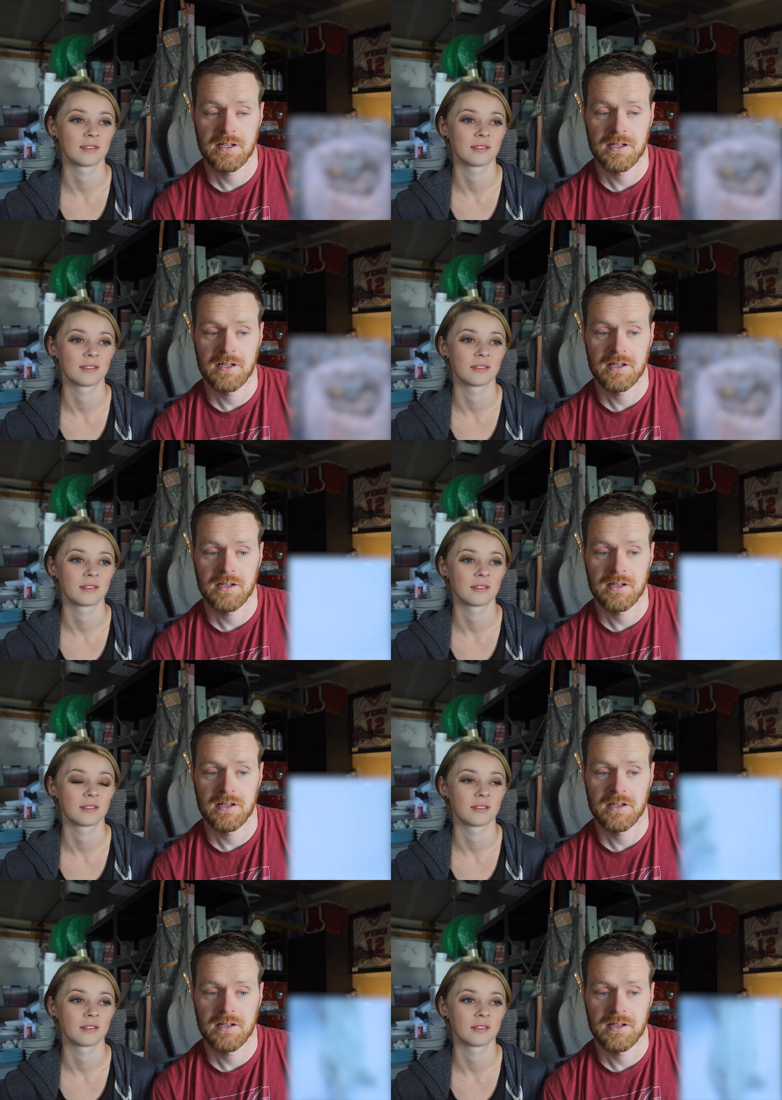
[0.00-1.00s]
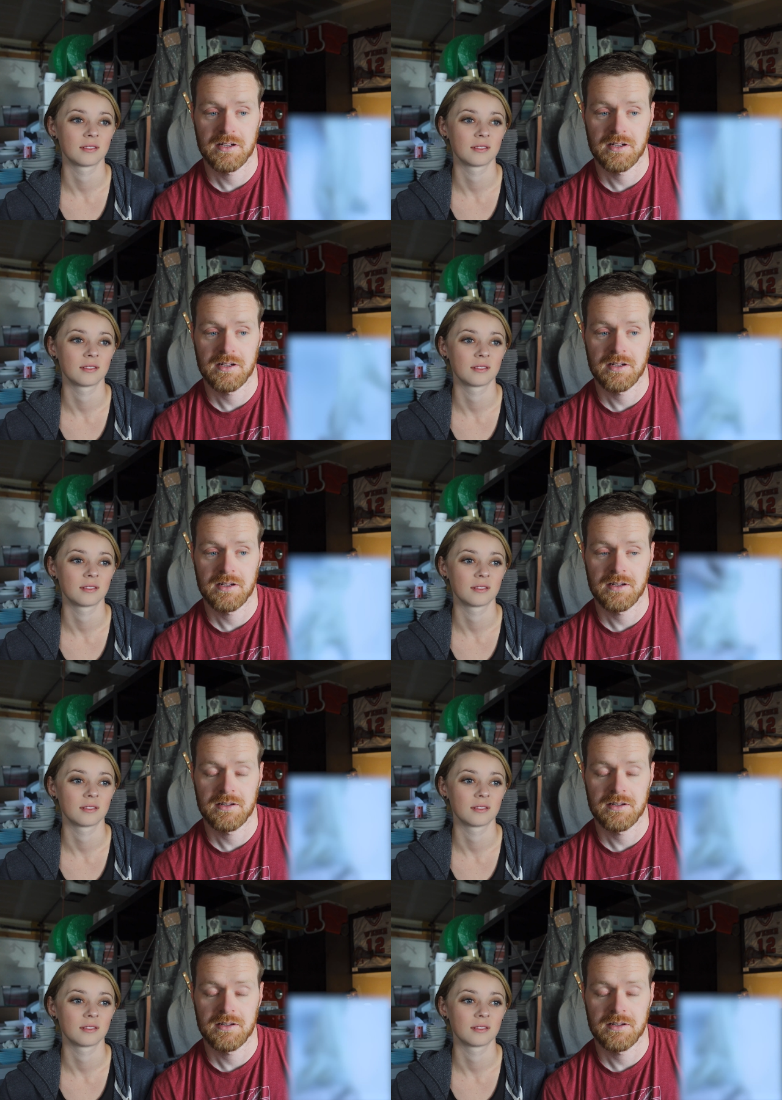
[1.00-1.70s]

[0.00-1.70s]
(no one is talking)